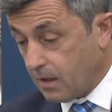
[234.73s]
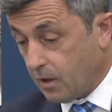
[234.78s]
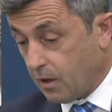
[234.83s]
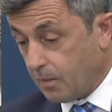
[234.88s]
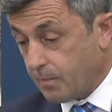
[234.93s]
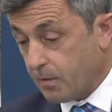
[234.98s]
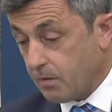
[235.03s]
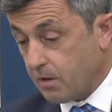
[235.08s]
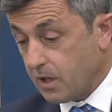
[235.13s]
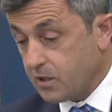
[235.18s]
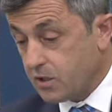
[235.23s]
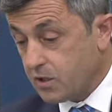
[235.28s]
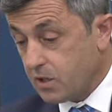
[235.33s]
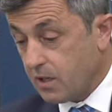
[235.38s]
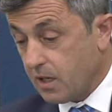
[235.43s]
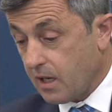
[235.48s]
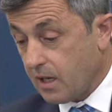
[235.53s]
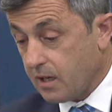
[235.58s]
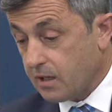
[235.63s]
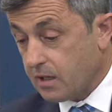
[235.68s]

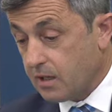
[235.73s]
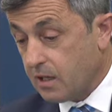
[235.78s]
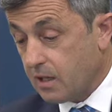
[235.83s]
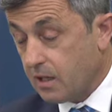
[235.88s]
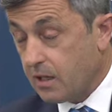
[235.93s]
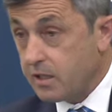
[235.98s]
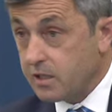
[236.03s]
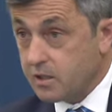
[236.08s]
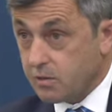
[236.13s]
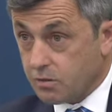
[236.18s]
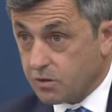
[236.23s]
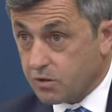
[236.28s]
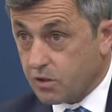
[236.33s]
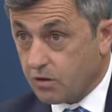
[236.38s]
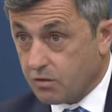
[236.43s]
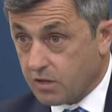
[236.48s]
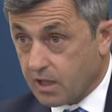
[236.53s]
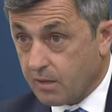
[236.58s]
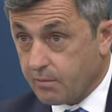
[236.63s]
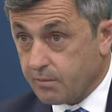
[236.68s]
Operation Achilles, which
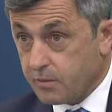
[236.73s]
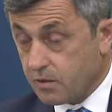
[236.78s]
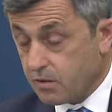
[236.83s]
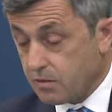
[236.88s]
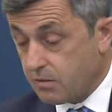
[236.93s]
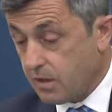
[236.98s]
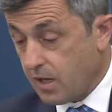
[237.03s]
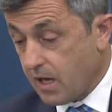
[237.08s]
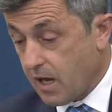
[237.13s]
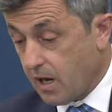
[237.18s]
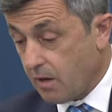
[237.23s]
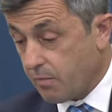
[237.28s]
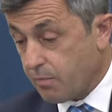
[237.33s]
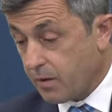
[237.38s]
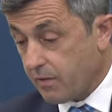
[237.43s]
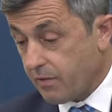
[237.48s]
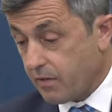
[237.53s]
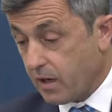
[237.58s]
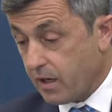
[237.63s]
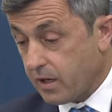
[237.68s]
I'll come to now,
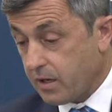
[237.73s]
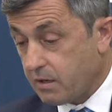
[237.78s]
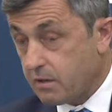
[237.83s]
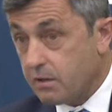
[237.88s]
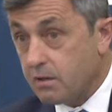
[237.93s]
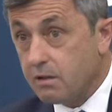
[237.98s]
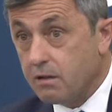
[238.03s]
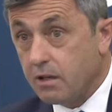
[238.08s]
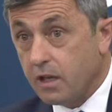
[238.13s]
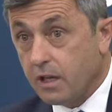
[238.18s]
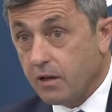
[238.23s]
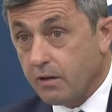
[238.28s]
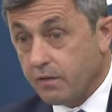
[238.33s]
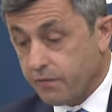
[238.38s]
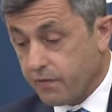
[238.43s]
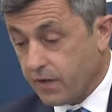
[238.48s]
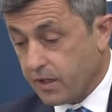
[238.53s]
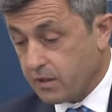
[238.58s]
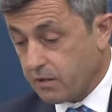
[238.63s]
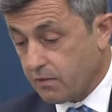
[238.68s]
provided an
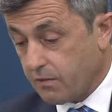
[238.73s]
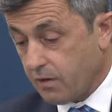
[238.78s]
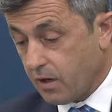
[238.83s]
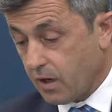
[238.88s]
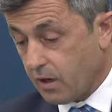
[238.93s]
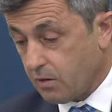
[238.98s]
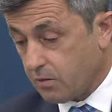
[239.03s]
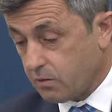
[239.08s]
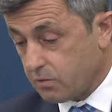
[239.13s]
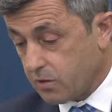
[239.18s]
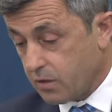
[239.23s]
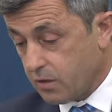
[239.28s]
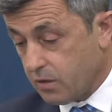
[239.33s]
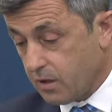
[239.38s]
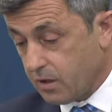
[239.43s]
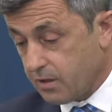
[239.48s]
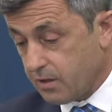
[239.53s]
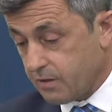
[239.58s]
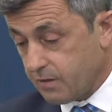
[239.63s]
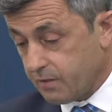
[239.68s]
effective
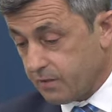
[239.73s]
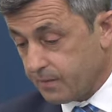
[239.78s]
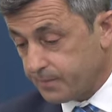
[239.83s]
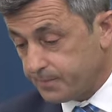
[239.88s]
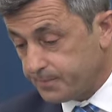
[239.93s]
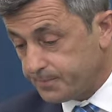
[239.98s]
alternative.